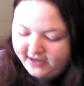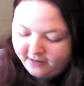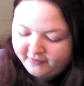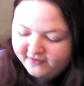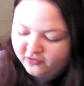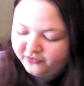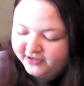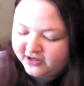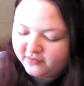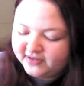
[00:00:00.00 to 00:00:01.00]
I was
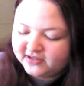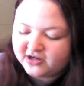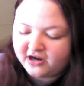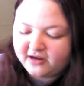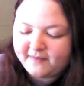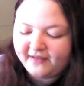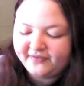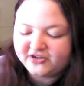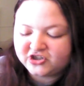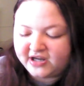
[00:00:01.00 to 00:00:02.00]
only going to talk about
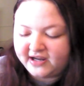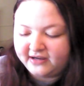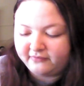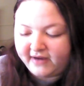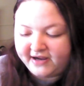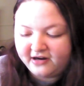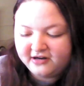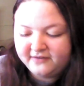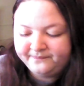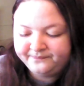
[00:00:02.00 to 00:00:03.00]
the shade
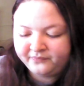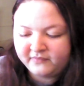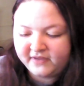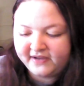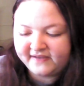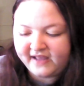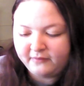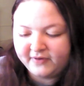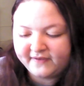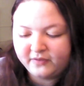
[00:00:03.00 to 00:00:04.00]
Radar, because that
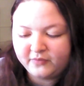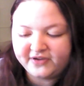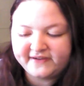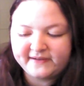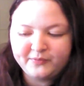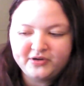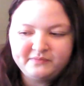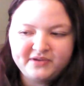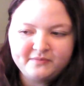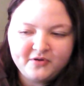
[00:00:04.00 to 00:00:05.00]
one's the one that disappointed
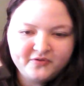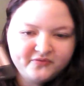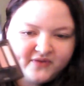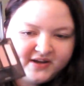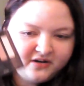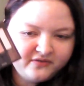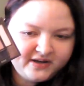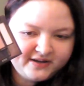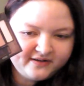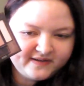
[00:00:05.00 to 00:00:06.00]
me the most. Radar
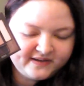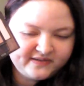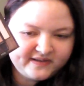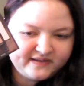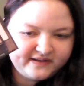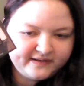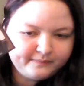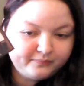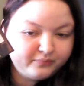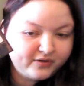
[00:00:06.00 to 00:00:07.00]
right here is like this nice
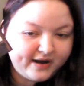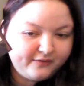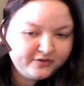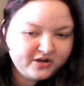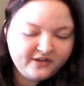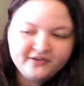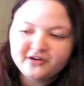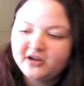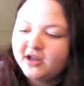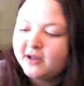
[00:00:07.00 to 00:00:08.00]
brown
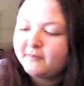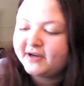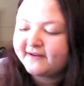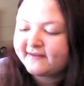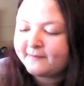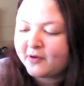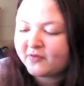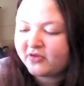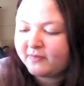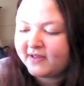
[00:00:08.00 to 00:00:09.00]
color, but it's
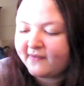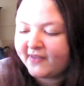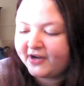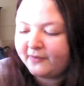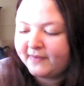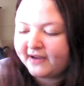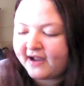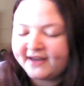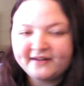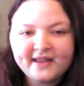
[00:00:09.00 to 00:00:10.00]
supposed to be a little bit
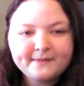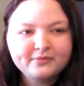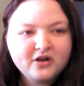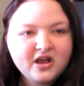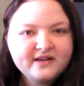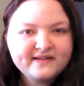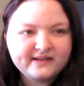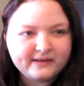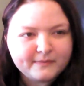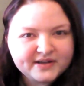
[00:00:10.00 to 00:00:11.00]
kind of like
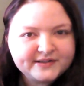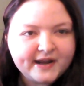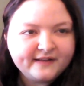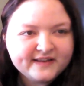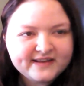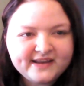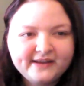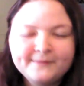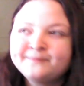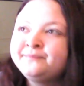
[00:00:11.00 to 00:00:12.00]
bronzy and metallic-y.